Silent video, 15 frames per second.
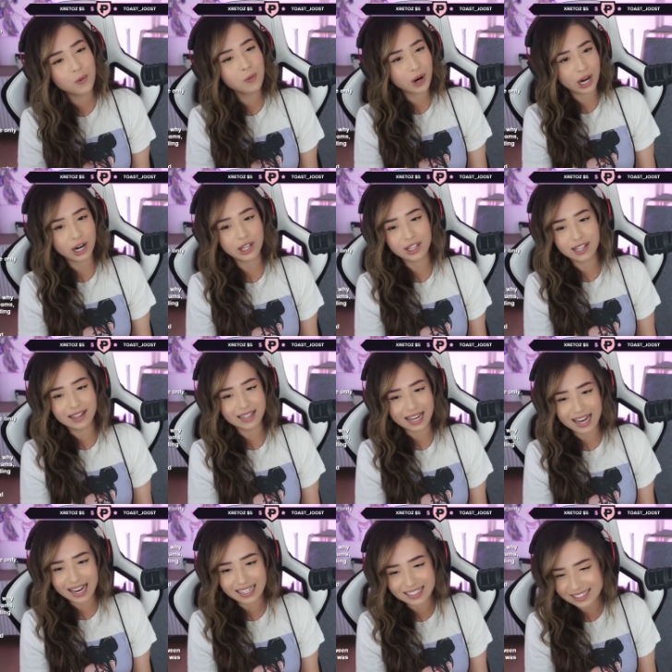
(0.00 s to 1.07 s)
where the
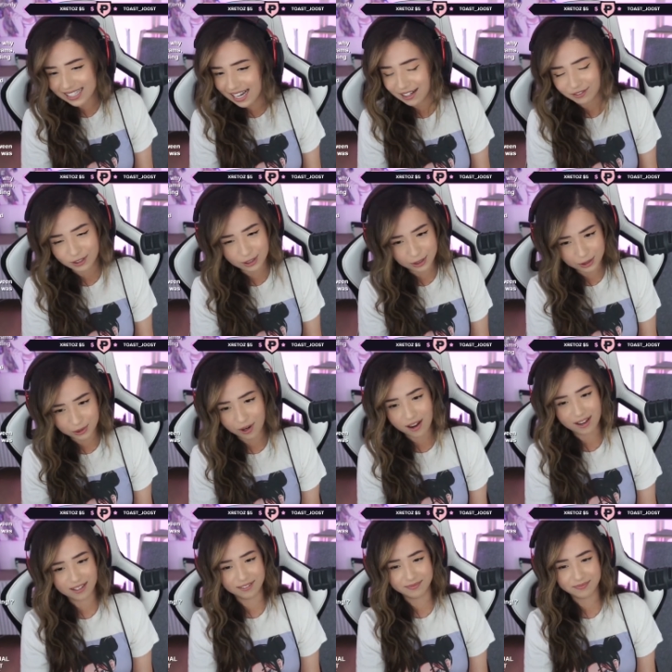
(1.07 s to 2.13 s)
line is ever
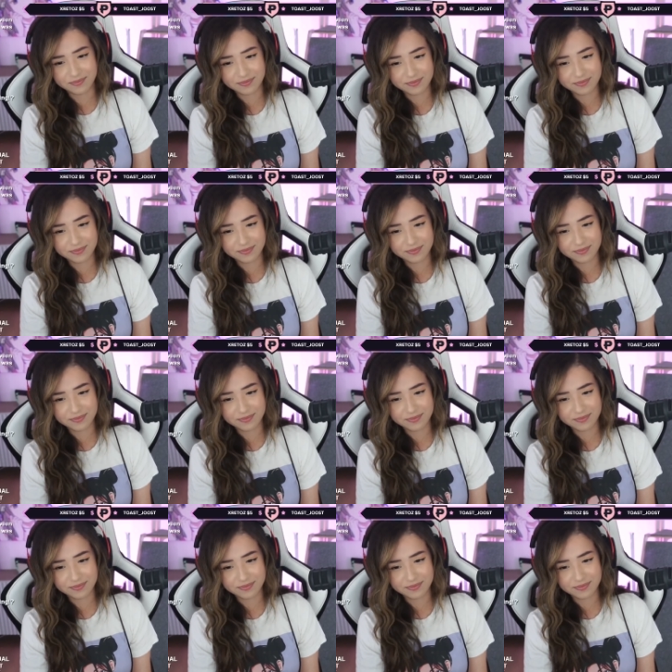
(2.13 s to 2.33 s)
drawn.